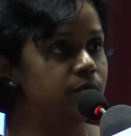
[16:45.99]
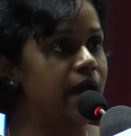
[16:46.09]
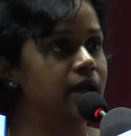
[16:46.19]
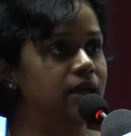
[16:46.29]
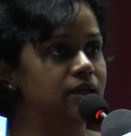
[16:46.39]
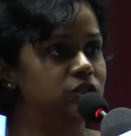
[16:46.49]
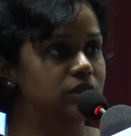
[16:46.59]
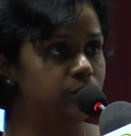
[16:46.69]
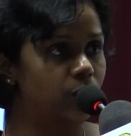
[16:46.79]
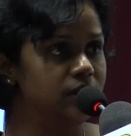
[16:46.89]
package
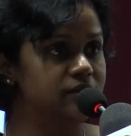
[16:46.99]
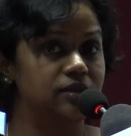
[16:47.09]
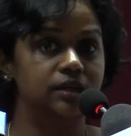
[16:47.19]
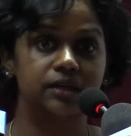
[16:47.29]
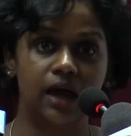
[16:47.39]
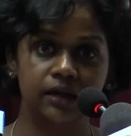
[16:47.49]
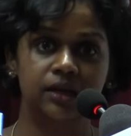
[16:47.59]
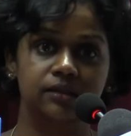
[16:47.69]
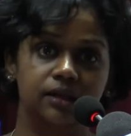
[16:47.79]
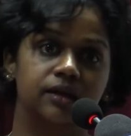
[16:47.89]
and policy
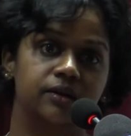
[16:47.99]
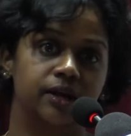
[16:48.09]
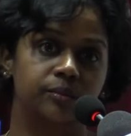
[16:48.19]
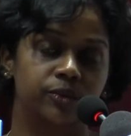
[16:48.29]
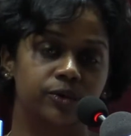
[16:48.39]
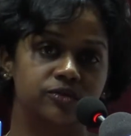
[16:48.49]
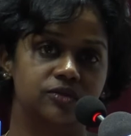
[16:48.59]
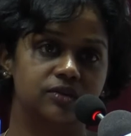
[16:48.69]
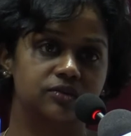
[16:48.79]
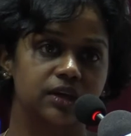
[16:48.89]
done in the correct
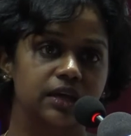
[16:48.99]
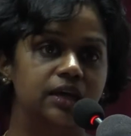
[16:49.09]
process